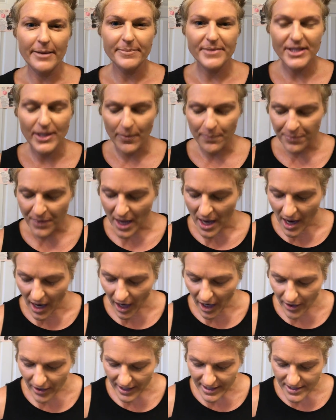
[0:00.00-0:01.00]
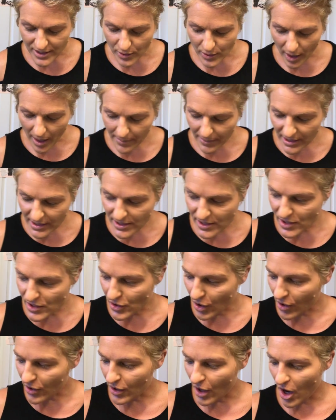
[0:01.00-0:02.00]
So, all right, so I'm gonna
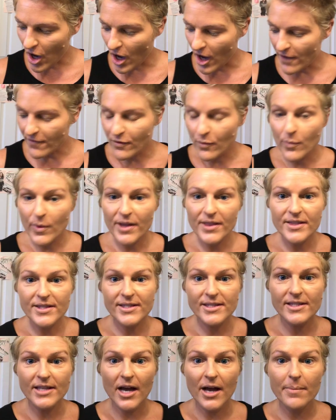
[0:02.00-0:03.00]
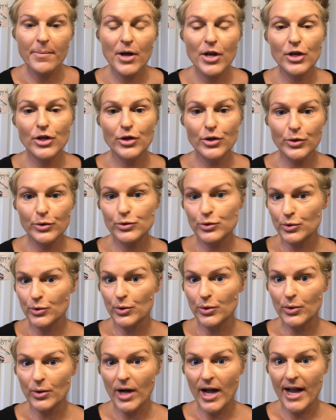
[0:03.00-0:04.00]
start off with some
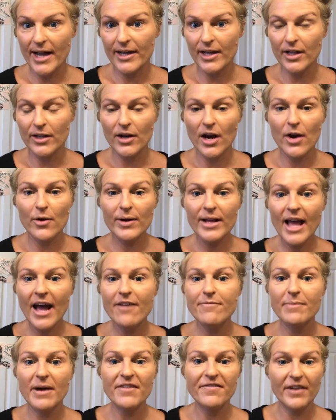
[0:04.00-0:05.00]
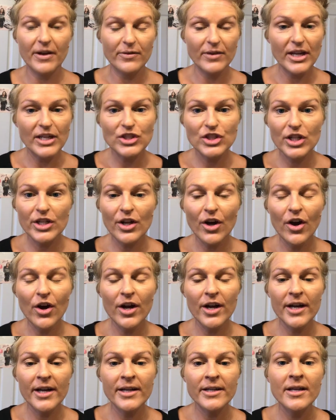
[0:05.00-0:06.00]
neutral eye color. I already have my foundation
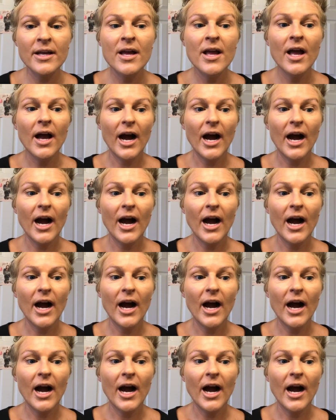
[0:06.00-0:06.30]
on.